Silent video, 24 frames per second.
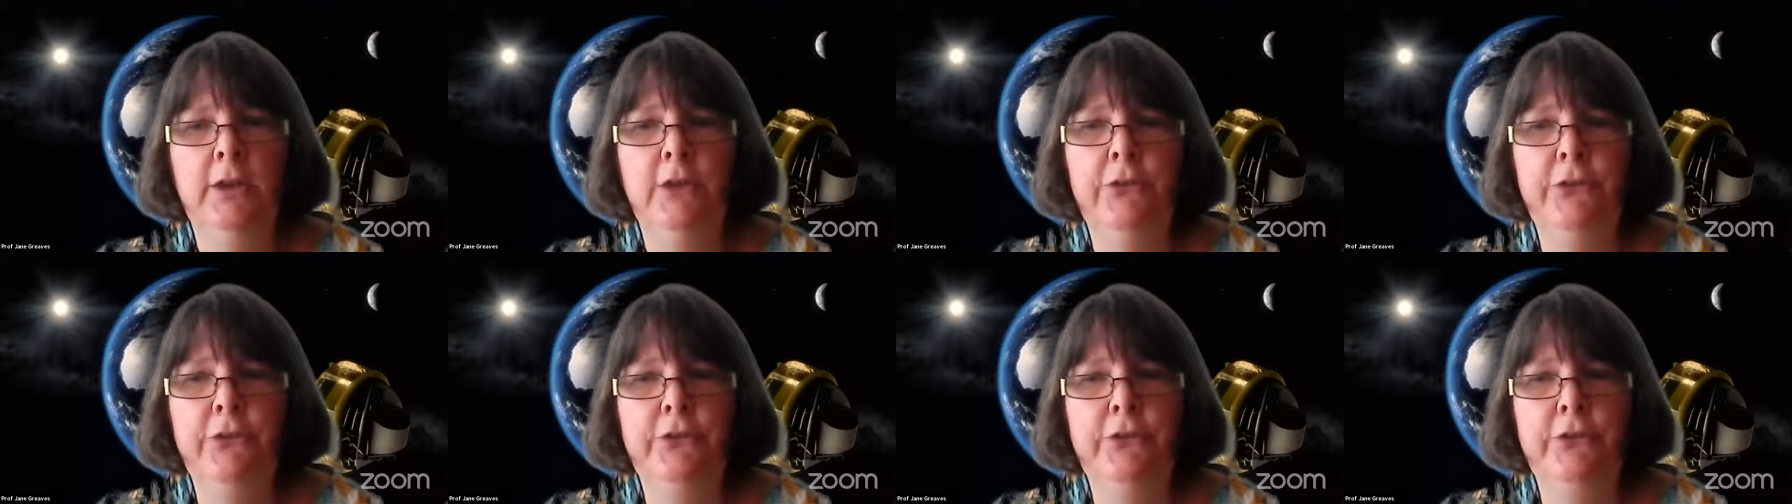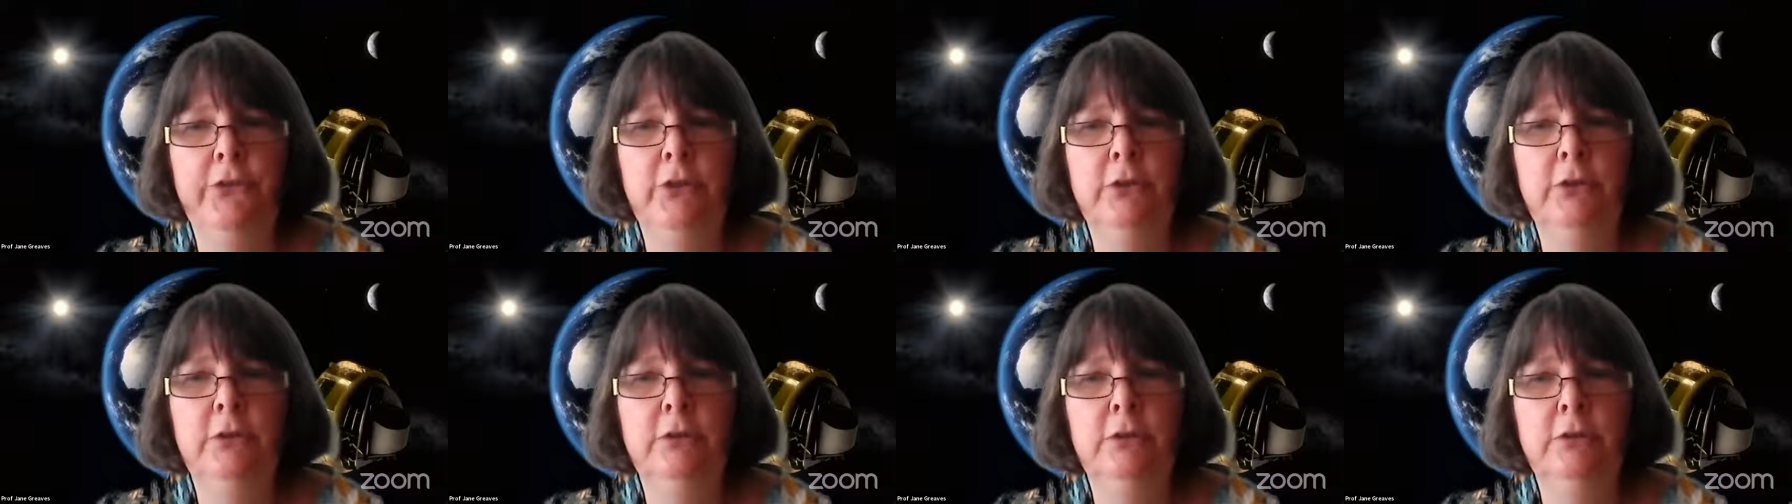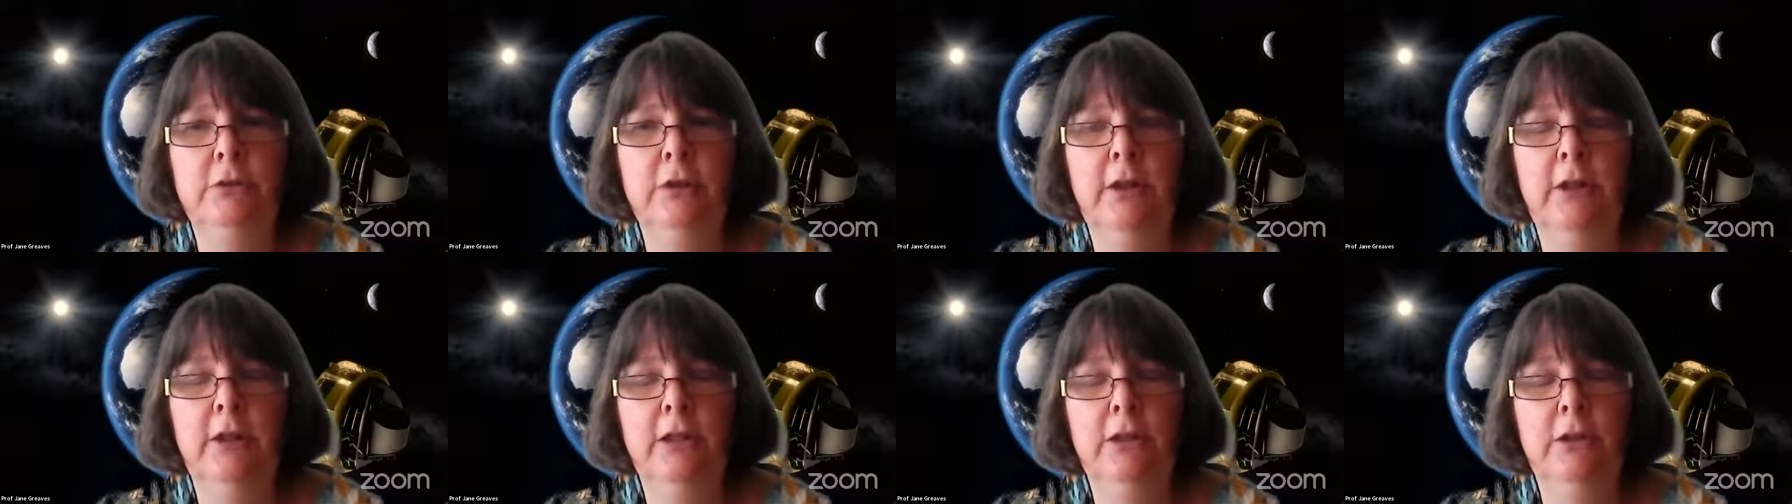There's
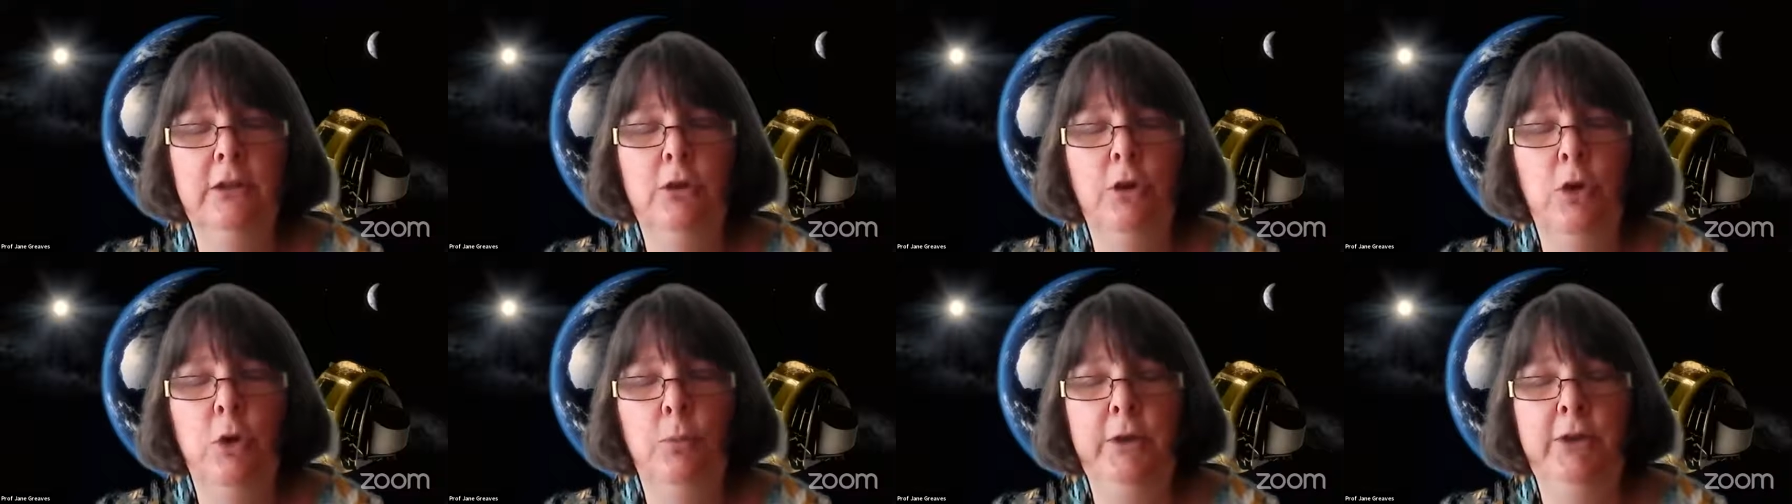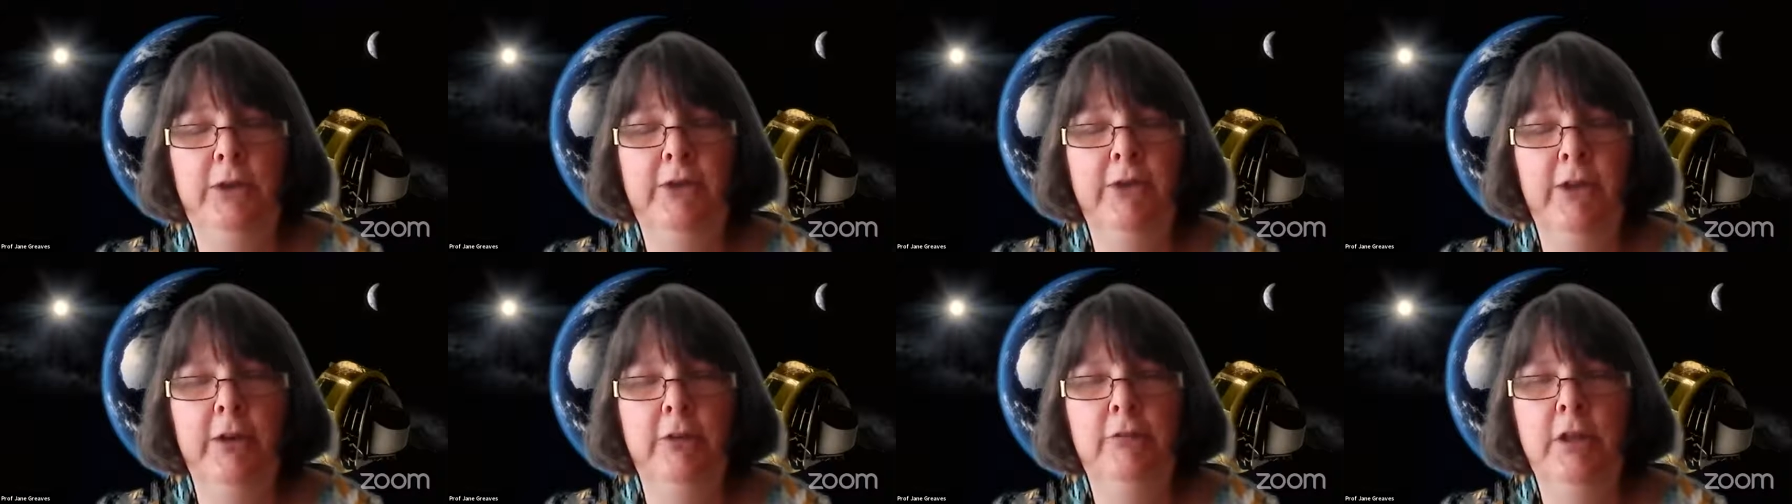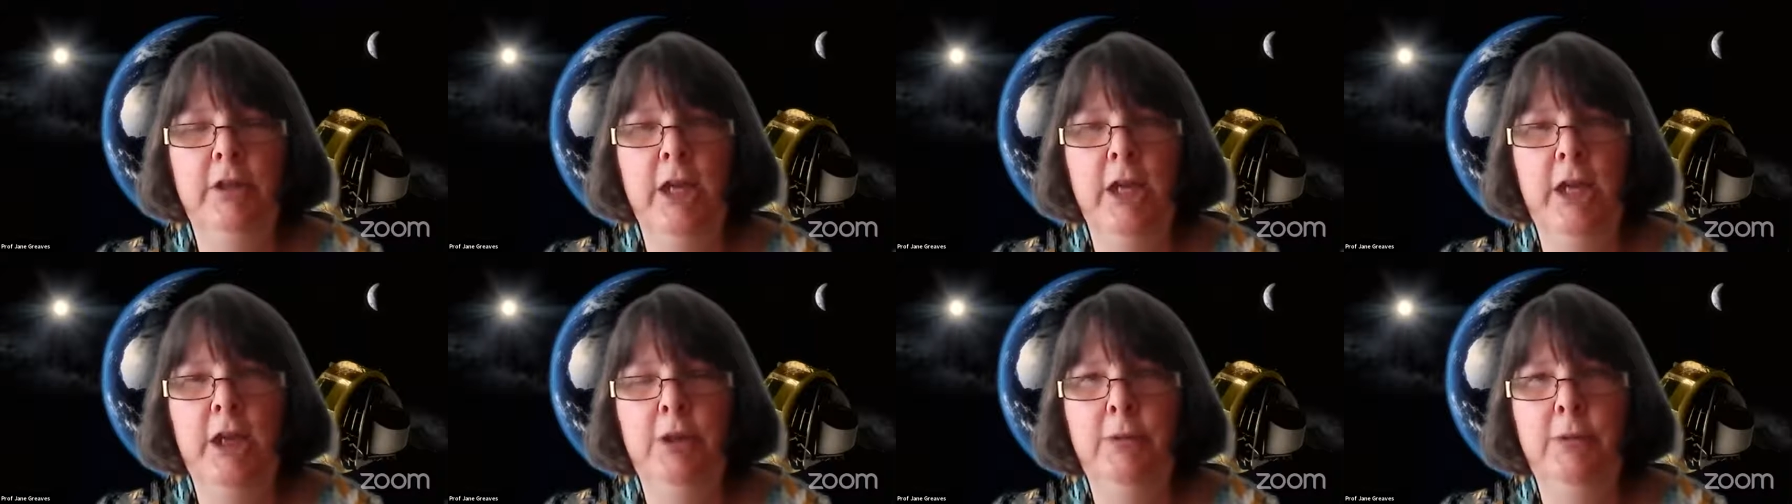still a lot we don't
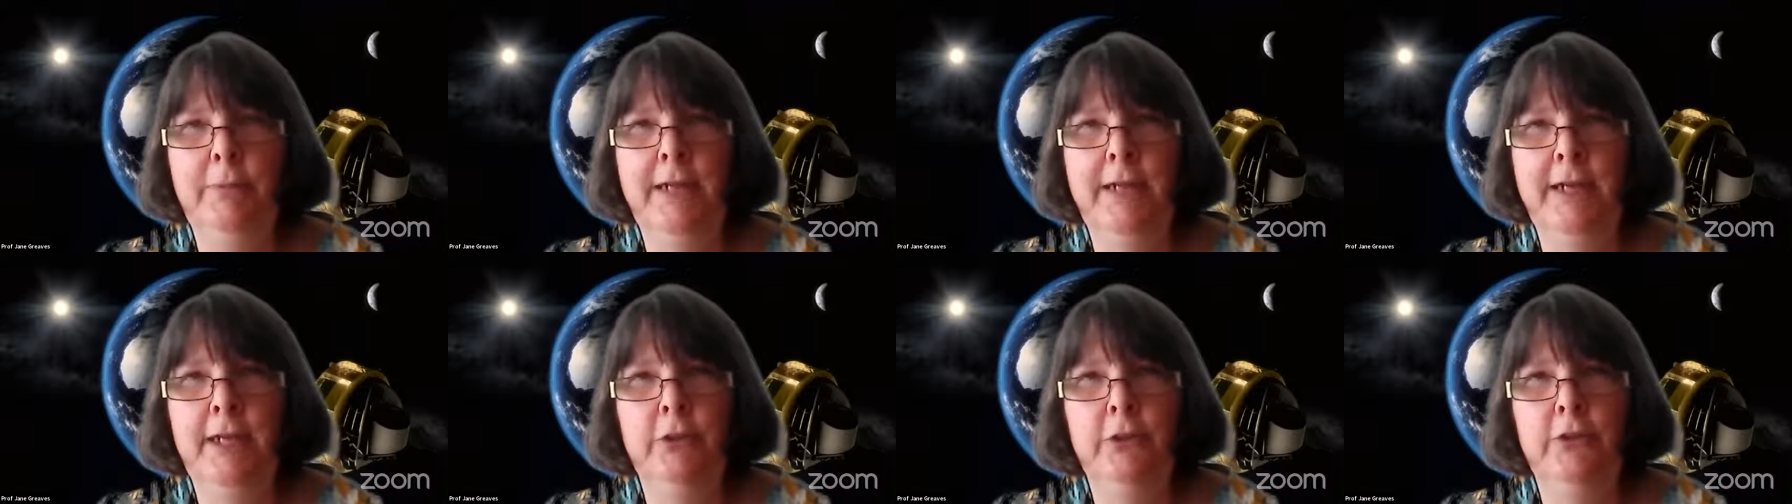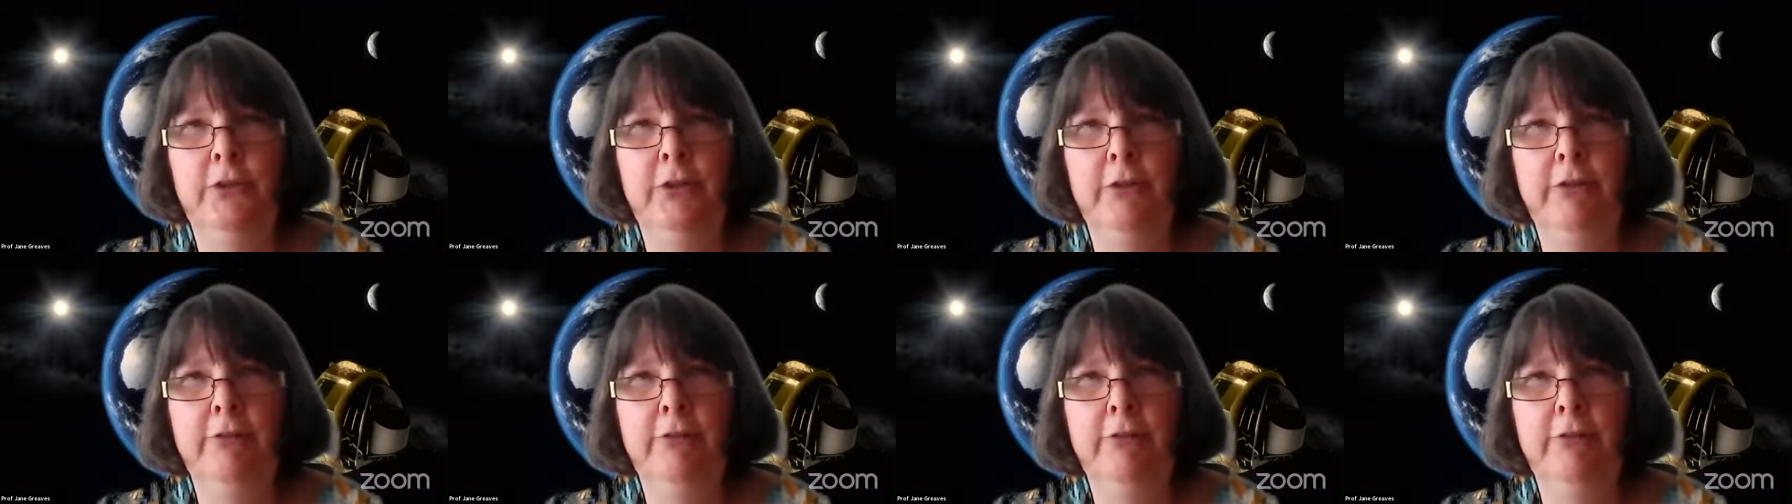know about.